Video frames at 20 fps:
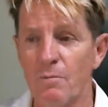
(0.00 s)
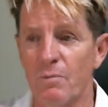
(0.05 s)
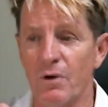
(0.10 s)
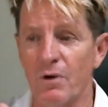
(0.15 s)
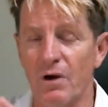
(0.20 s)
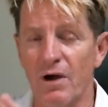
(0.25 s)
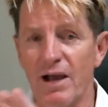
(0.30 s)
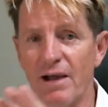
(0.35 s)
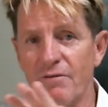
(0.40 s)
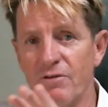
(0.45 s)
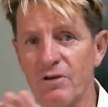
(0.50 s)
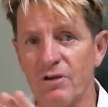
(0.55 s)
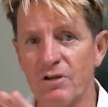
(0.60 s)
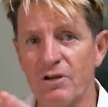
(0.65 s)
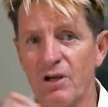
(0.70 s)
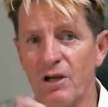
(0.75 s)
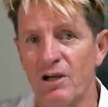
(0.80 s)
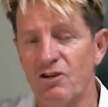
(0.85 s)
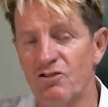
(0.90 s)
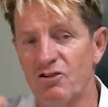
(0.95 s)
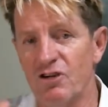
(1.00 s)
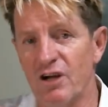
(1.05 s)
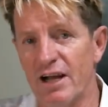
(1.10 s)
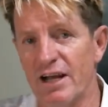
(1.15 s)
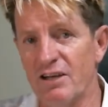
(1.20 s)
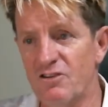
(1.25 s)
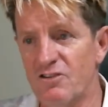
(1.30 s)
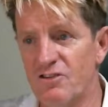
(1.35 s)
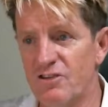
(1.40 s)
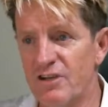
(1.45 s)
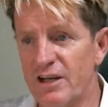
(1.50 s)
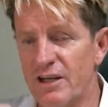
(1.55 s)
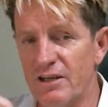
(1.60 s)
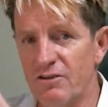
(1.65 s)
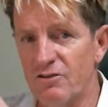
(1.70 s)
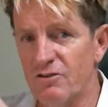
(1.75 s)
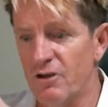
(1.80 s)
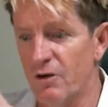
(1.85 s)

But I have to change settings.